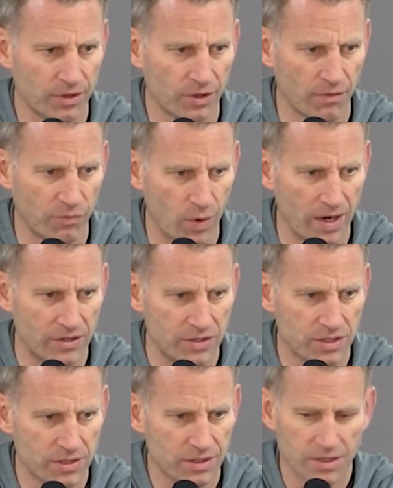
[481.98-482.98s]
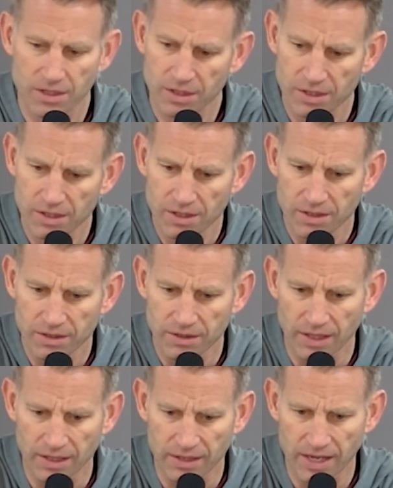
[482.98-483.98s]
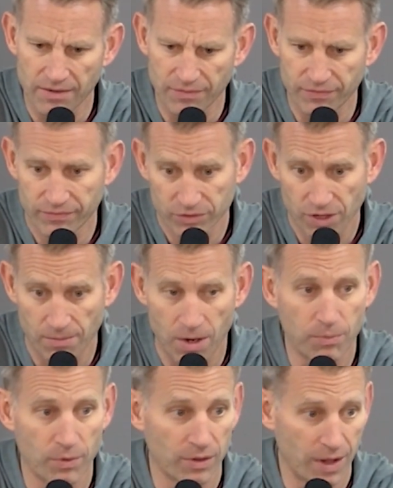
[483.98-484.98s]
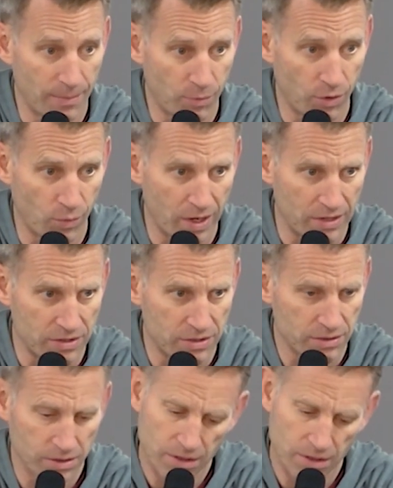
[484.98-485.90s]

enough wins. They've come up with a lot more wins.